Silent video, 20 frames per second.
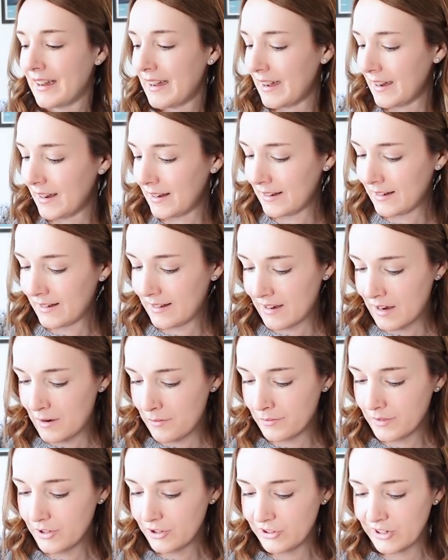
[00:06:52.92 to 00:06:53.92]
And
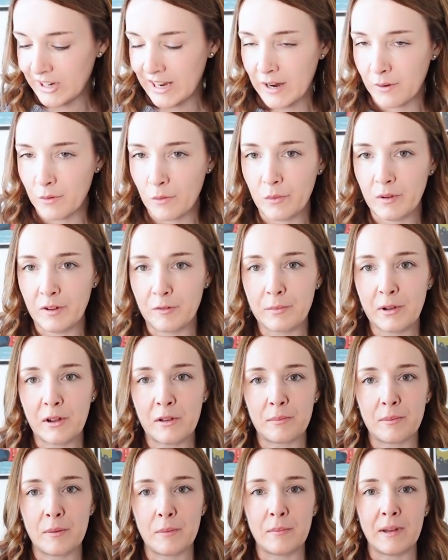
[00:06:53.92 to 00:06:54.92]
share what we've
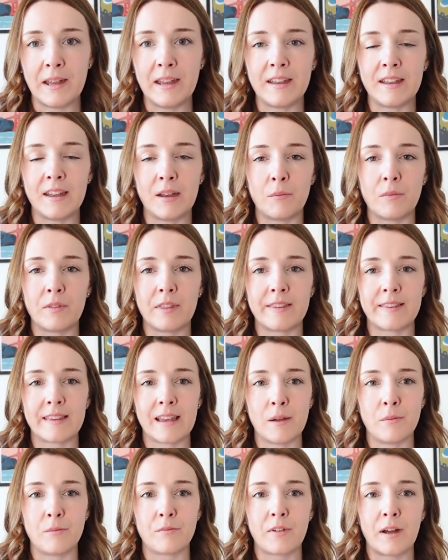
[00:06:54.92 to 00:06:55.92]
both been making with the
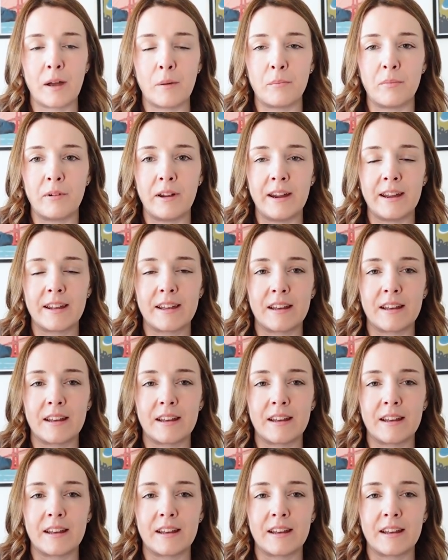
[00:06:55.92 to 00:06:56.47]
same fabric.